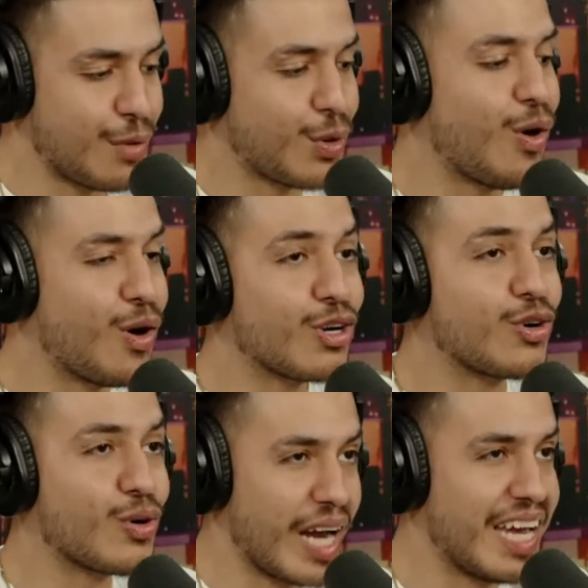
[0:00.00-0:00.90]
that were all
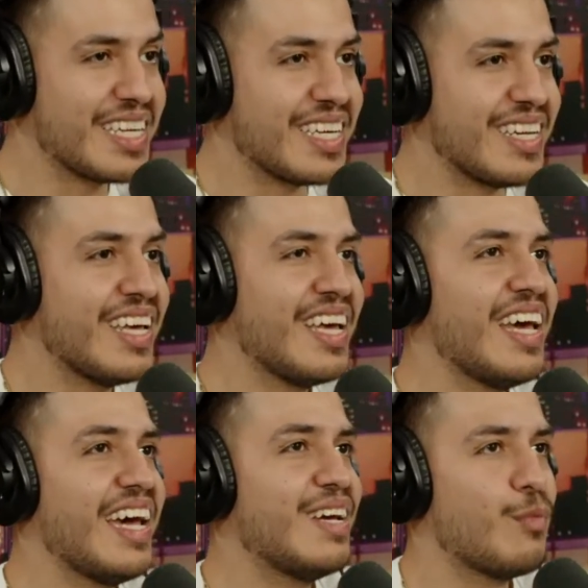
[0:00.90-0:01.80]
created,
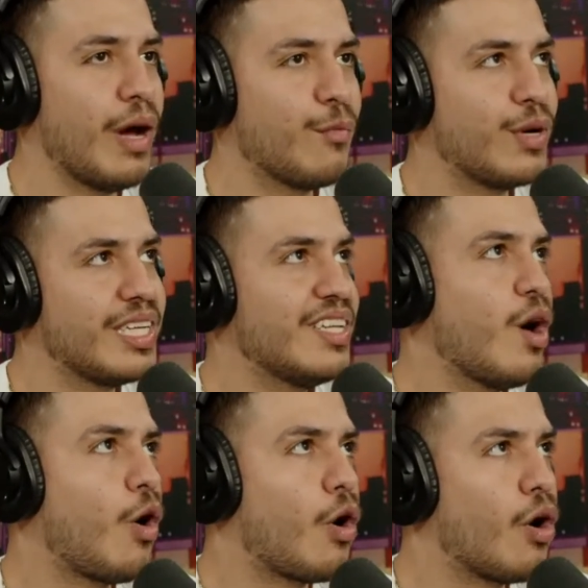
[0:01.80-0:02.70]
and we need
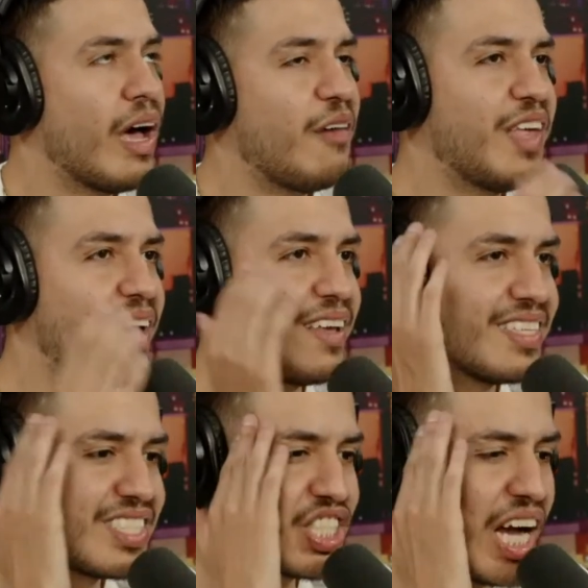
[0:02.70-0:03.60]
to all have that
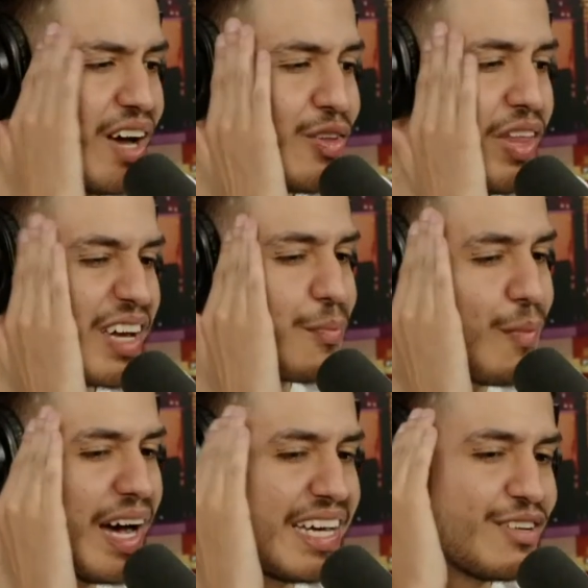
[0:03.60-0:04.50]
childlike
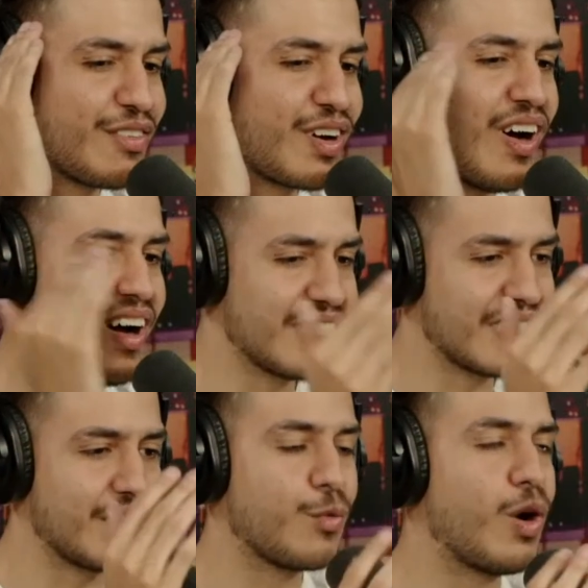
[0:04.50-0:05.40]
mind of
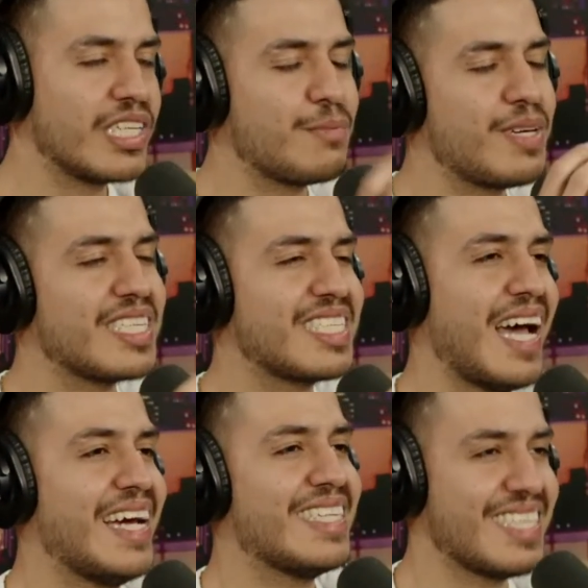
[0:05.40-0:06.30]
constantly wanting to be a
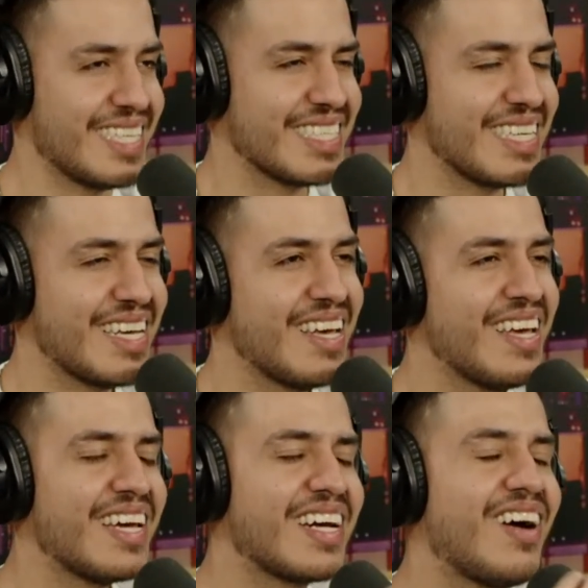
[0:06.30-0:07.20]
scientist,
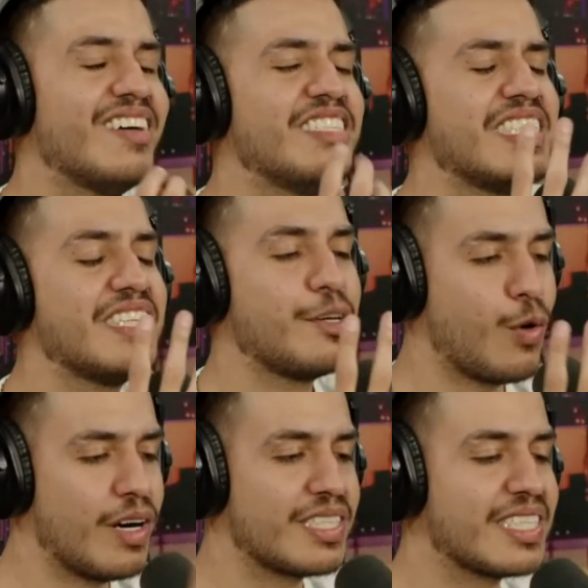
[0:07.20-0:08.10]
constantly
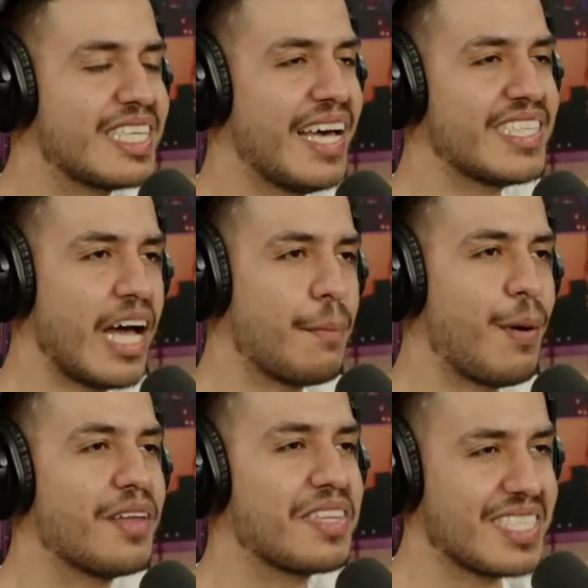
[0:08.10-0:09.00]
wanting to test
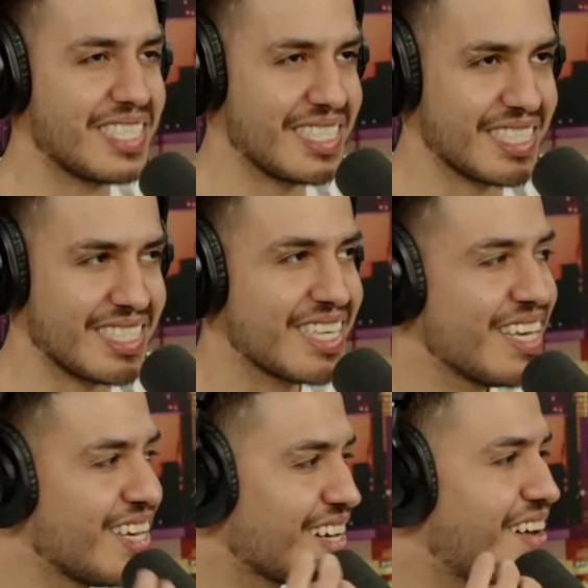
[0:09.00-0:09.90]
hypotheses,
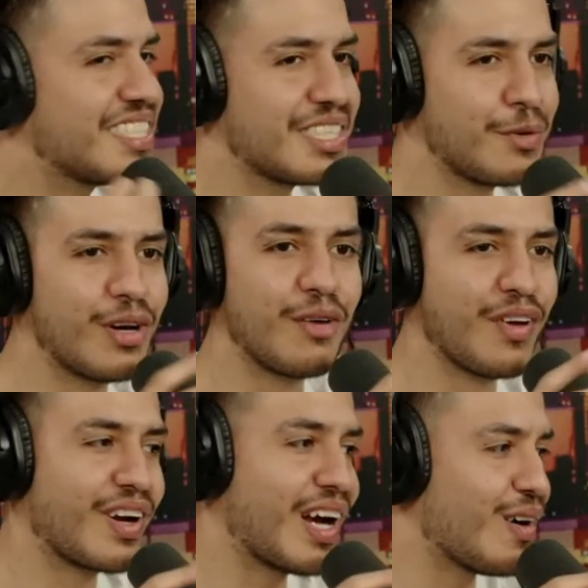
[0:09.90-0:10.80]
constantly wanting to
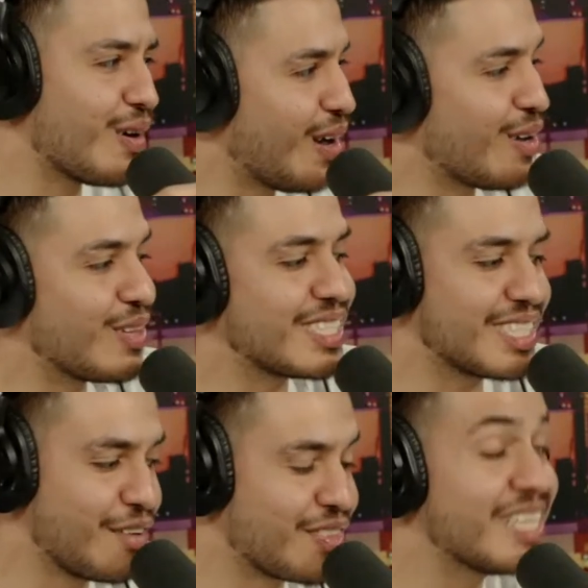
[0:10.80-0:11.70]
figure out, oh, let's
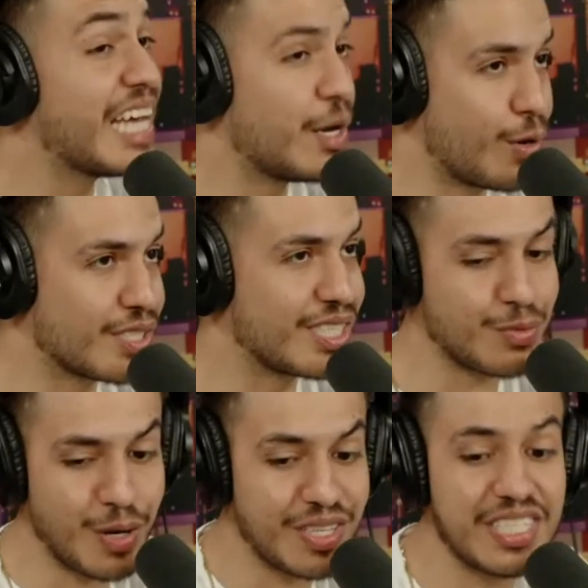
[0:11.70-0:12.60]
see if this ad works
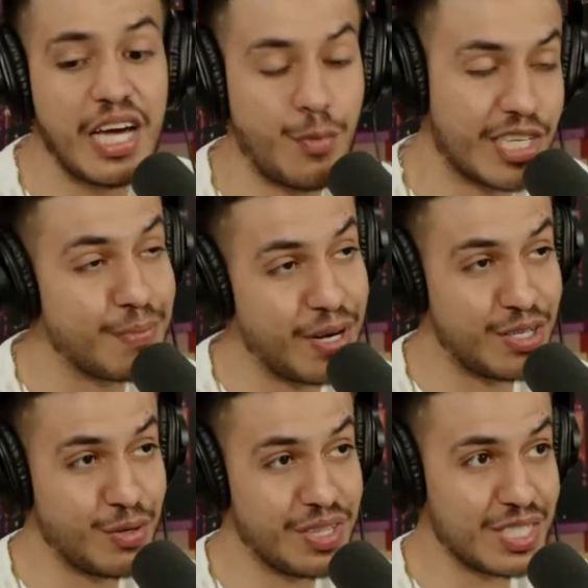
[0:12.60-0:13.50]
this way or this ad works better
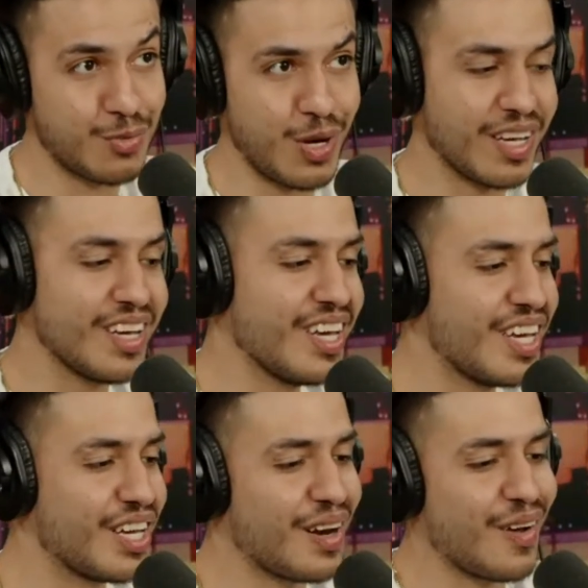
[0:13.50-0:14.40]
doing this way.
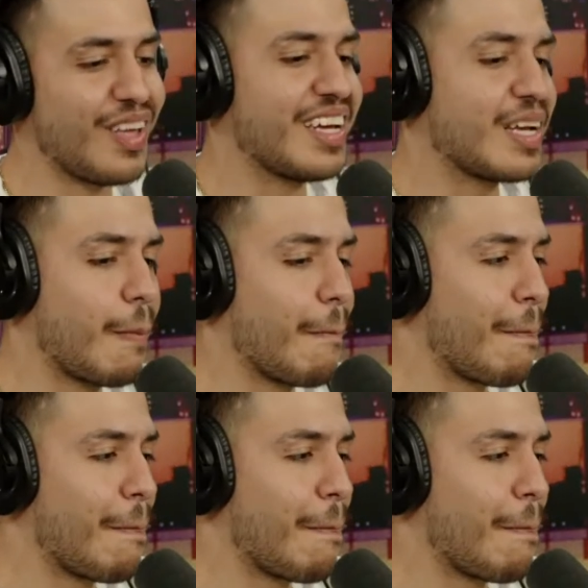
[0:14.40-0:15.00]
Like